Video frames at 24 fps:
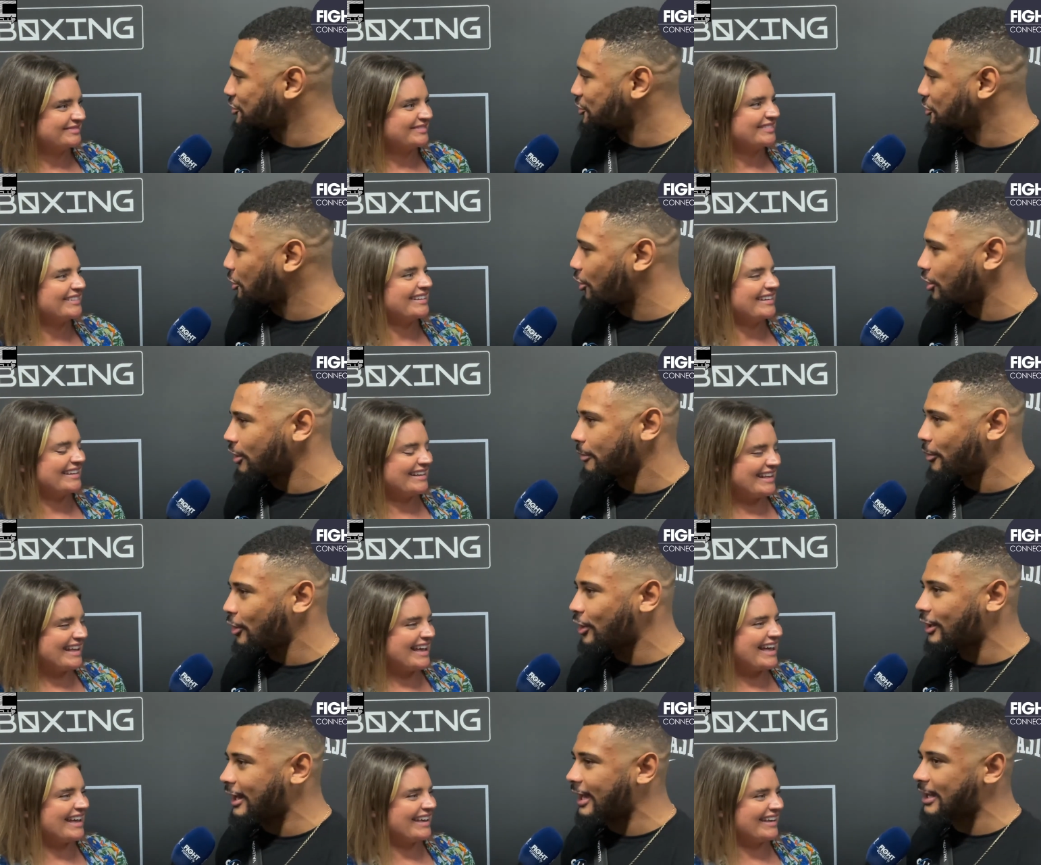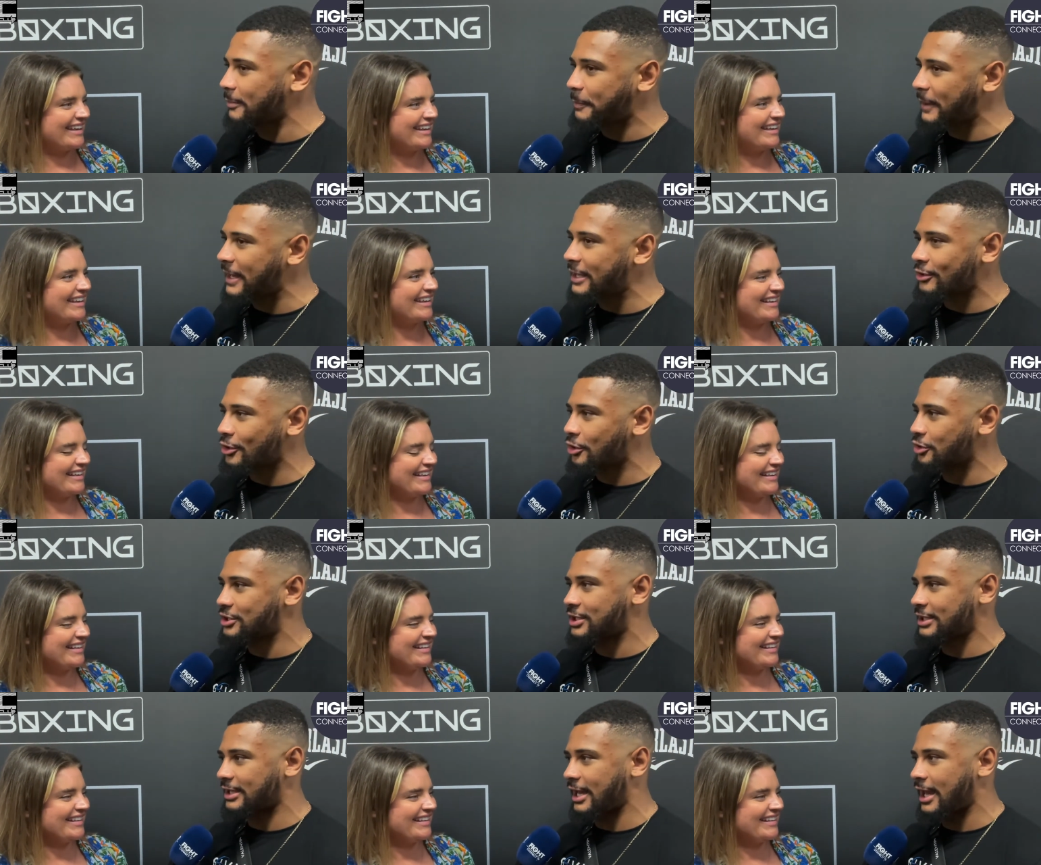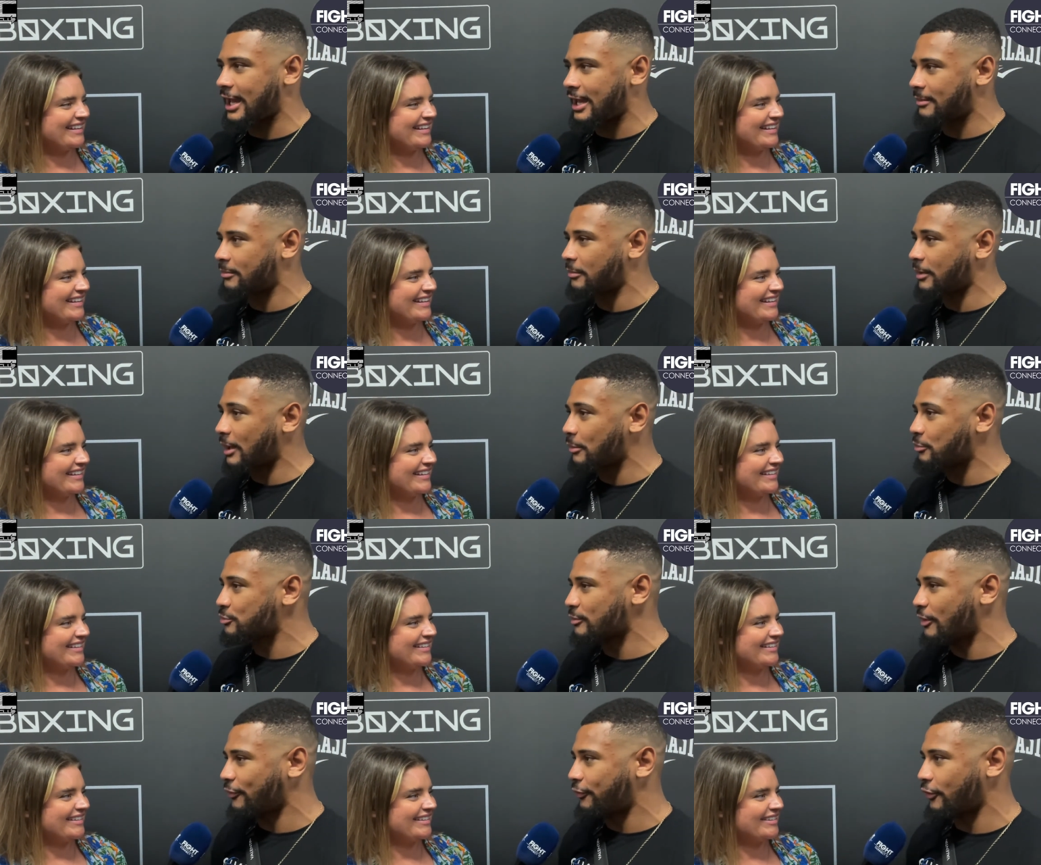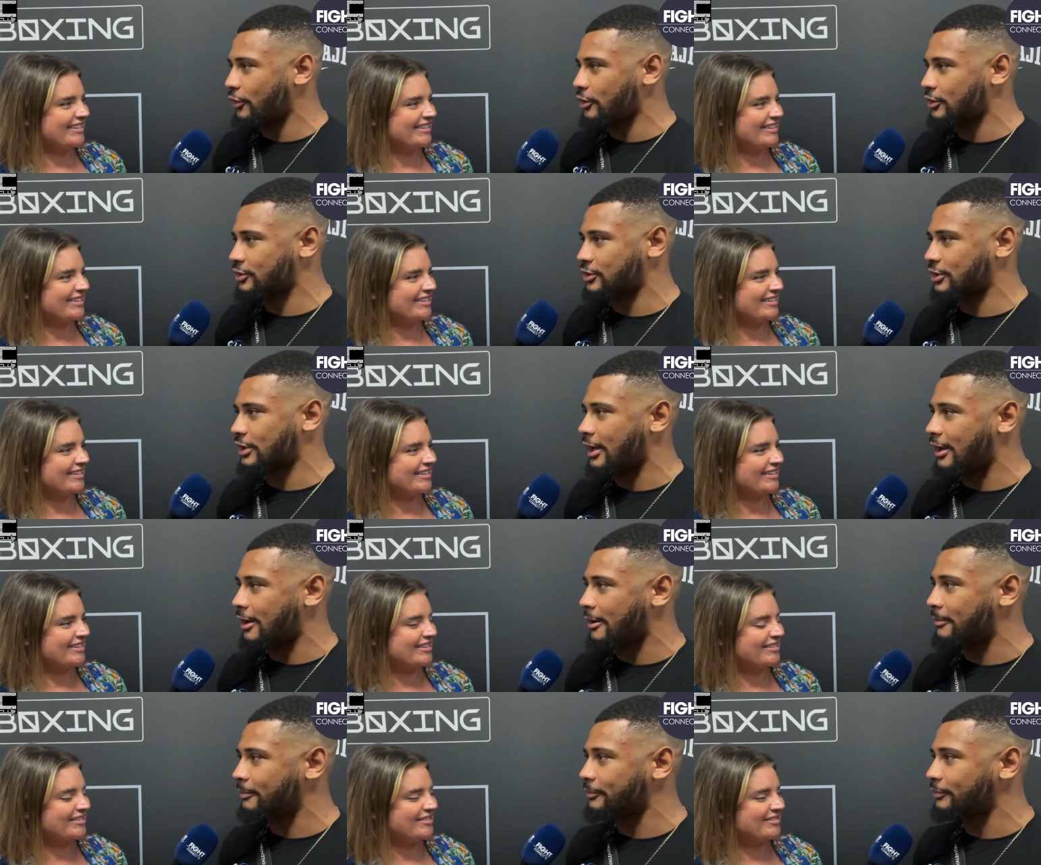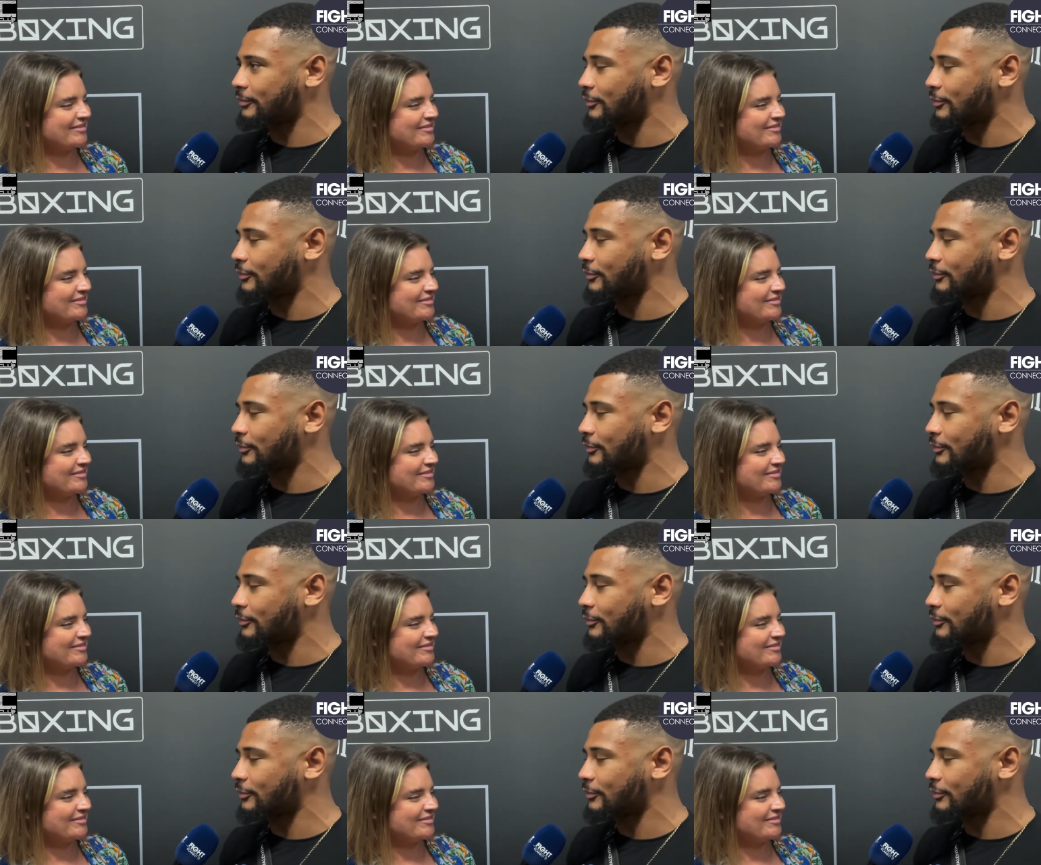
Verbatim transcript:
Speaker 1: talking about it. Like being there today, and it was my first um,